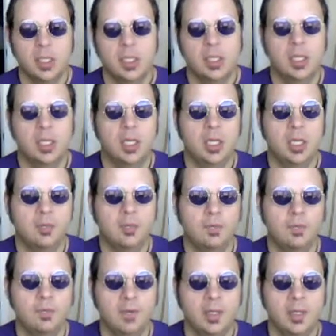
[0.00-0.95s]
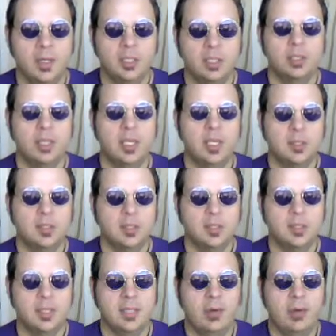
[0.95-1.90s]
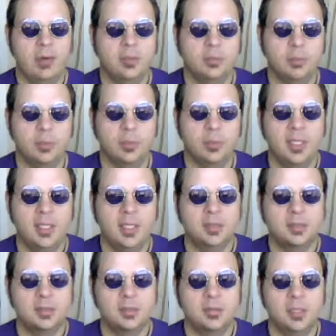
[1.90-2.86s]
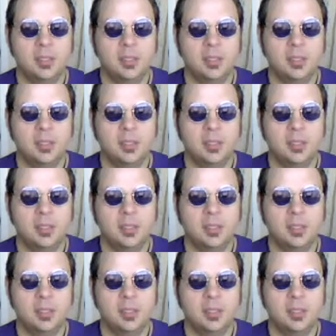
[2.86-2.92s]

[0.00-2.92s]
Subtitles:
If you find the internets, that was blatant,